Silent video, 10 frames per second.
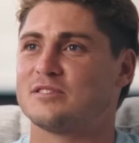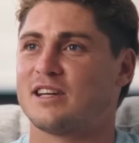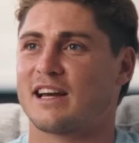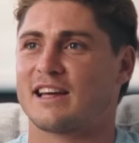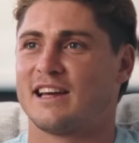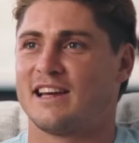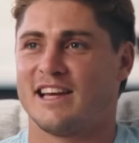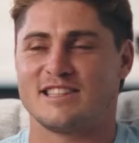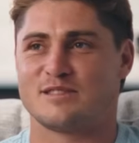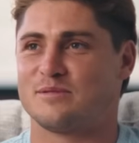It's like
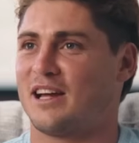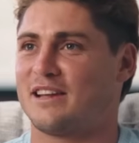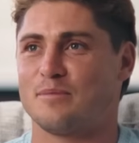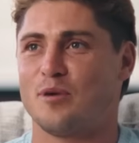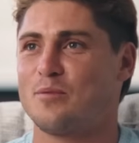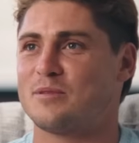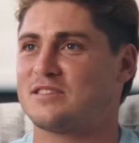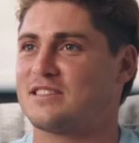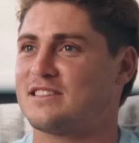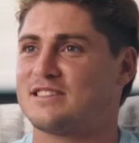the
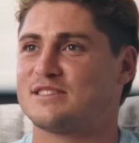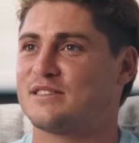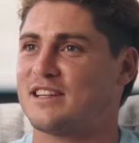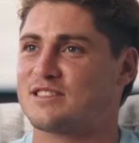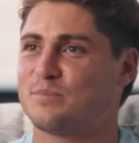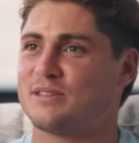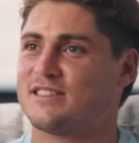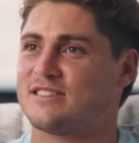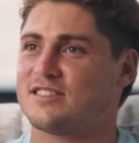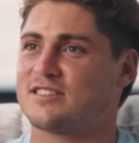moments is split
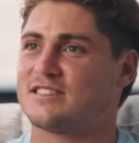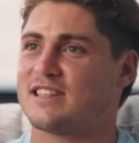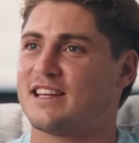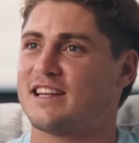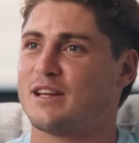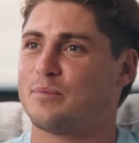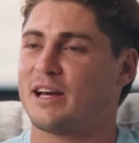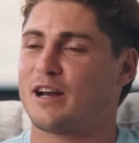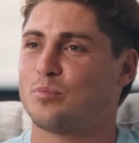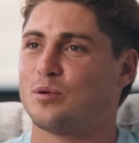decisions that you need to be
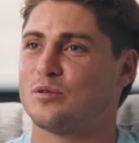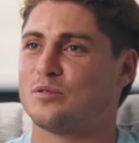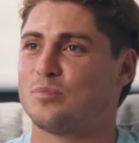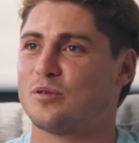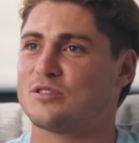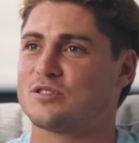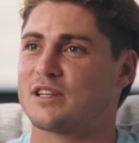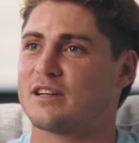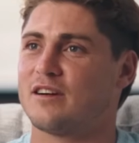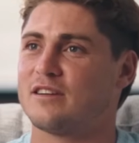able to pull the
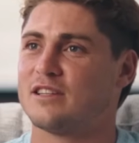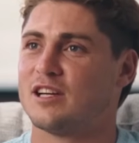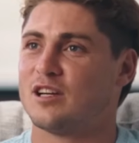trigger on,